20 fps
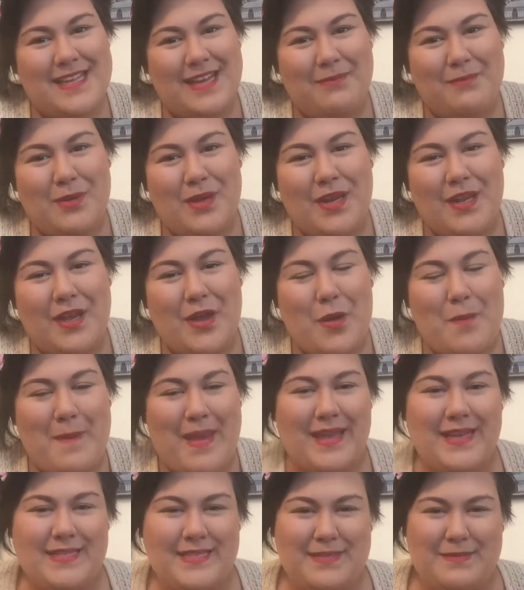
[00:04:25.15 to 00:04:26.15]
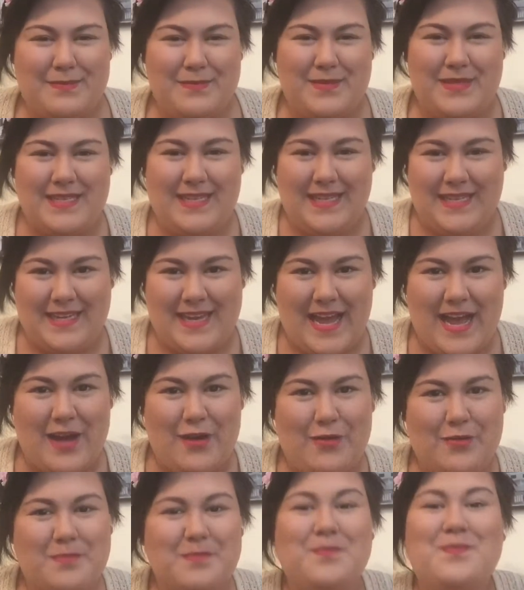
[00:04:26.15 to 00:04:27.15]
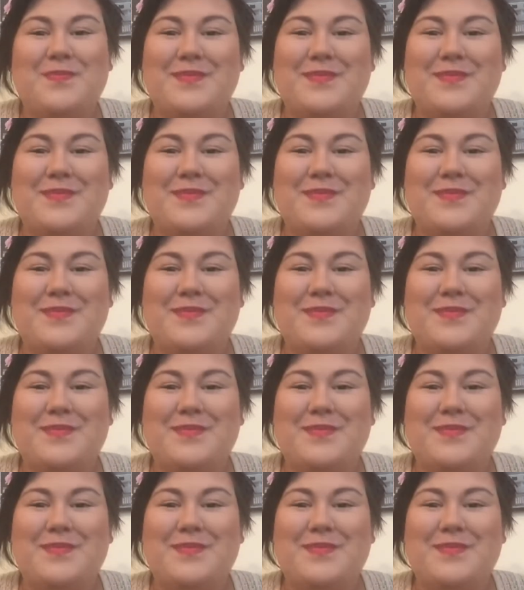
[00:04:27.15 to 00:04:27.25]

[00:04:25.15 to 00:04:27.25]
I'm gonna go make some tea now.